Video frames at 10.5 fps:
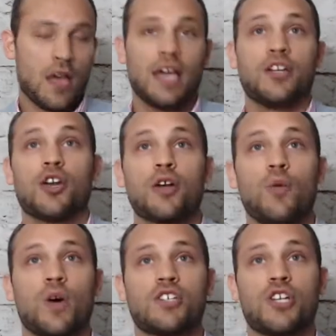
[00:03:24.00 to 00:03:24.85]
and you're going
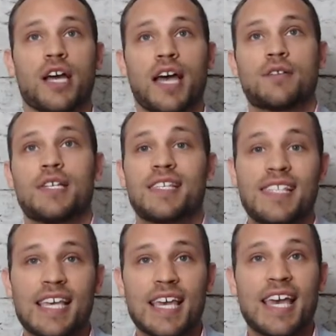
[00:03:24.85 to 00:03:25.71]
to want to check out to
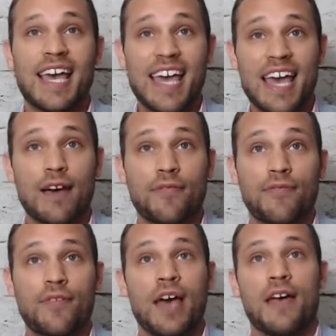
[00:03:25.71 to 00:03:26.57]
see
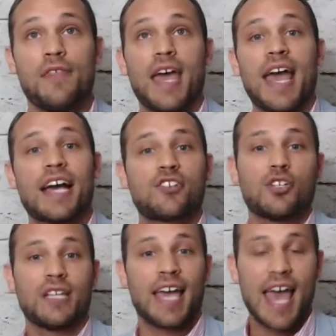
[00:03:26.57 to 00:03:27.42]
if they
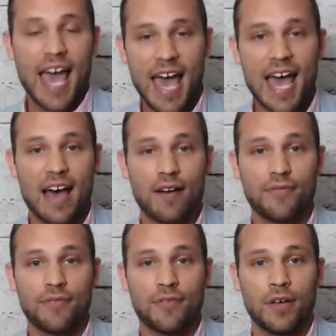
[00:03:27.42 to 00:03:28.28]
actually
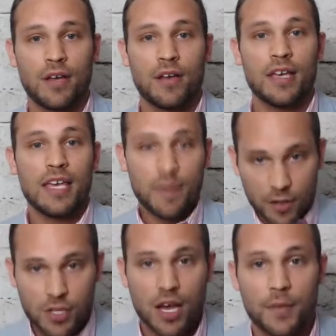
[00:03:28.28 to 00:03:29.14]
have
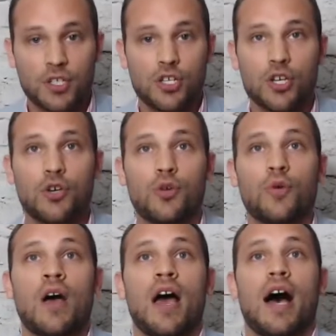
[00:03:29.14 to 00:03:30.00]
emails coming to
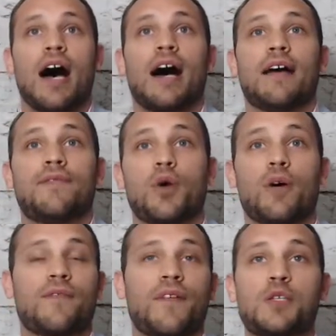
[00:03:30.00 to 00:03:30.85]
you. If you go
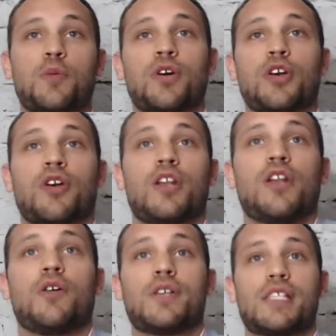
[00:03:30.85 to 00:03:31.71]
on Facebook, you're going to
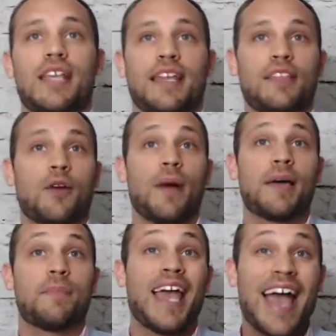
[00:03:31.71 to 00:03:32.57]
notice that there
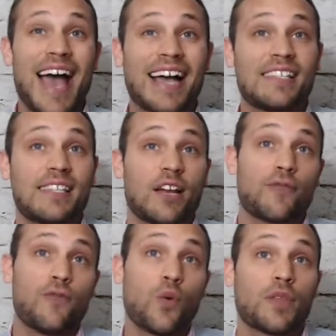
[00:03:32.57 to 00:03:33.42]
might be ads that are
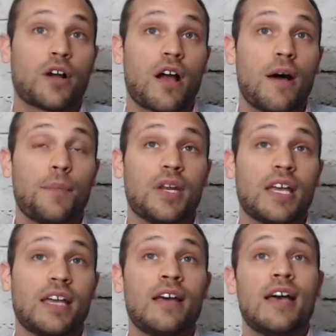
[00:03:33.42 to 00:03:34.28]
for their
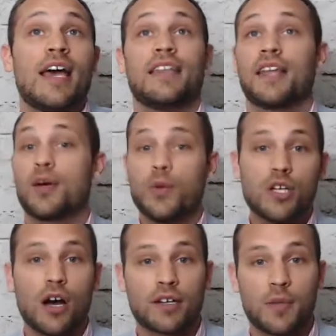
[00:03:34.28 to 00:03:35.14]
company. And like we
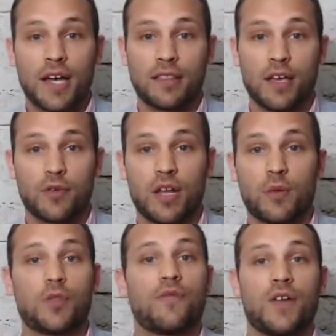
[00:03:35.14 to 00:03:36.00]
talked about the other day
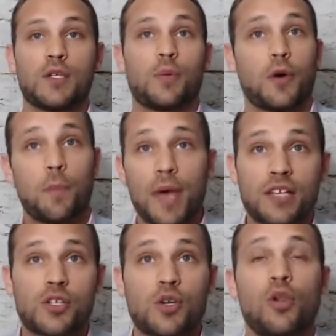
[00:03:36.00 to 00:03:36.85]
with Facebook
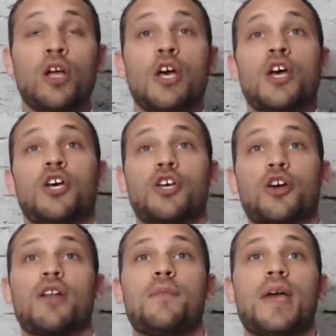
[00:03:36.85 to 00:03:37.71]
Pixel, you're
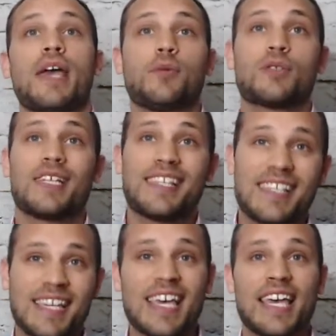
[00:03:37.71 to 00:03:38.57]
going to be able to
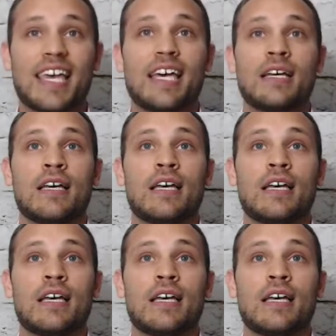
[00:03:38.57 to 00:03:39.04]
see